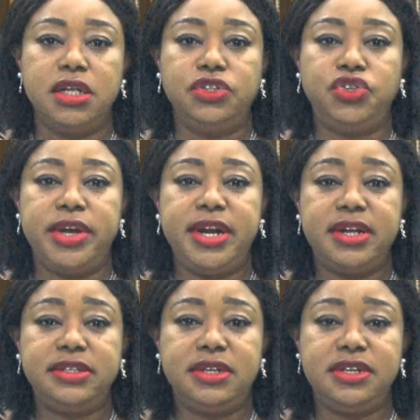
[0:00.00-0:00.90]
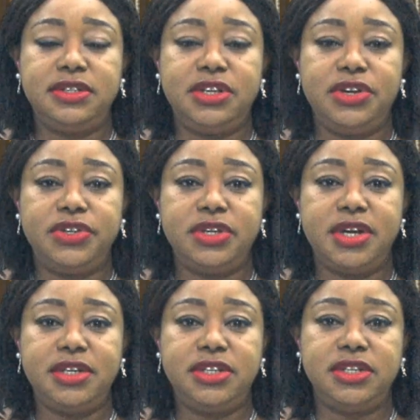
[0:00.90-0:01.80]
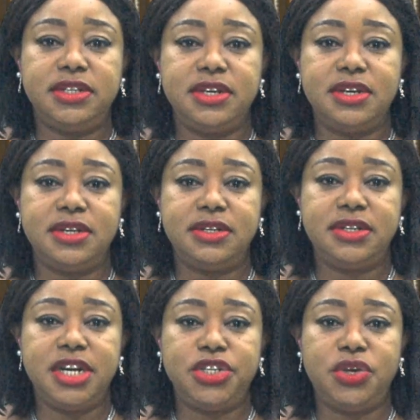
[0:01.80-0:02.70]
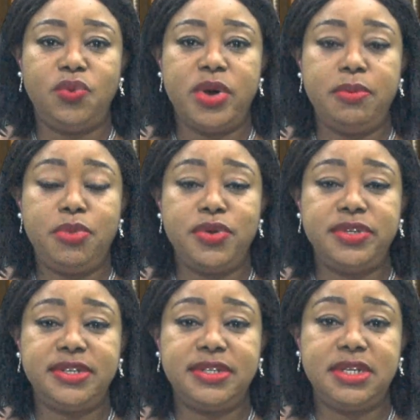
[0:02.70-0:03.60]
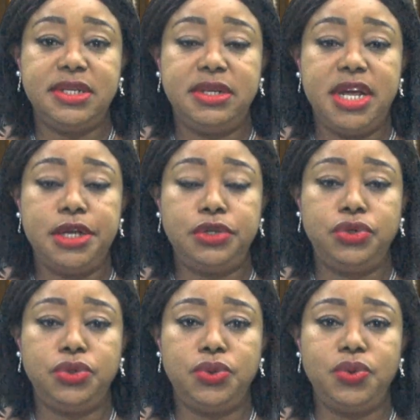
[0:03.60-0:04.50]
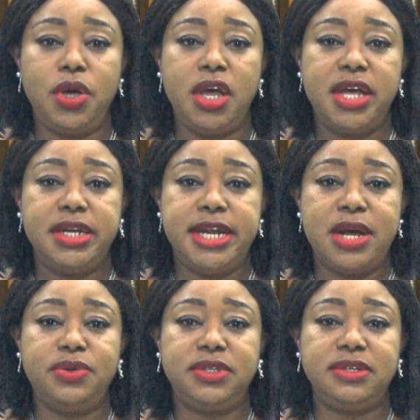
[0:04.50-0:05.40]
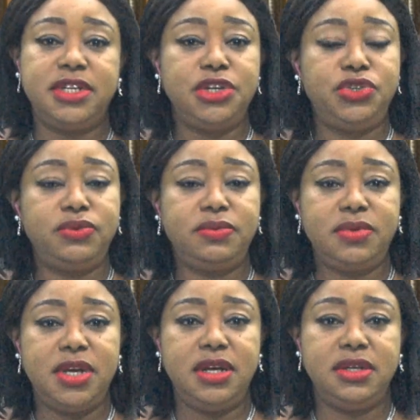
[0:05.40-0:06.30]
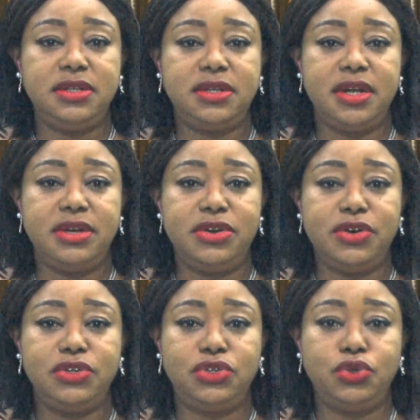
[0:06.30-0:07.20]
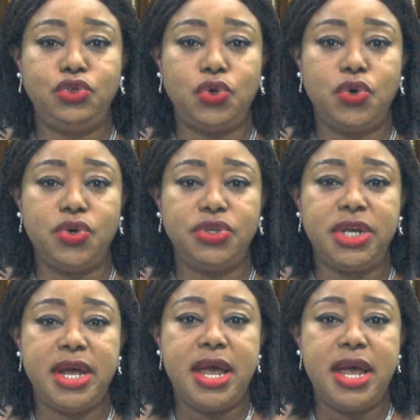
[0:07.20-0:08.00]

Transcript: Joining us in the studio tonight to discuss nationwide protests, day 2, dousing tension, is Dr. George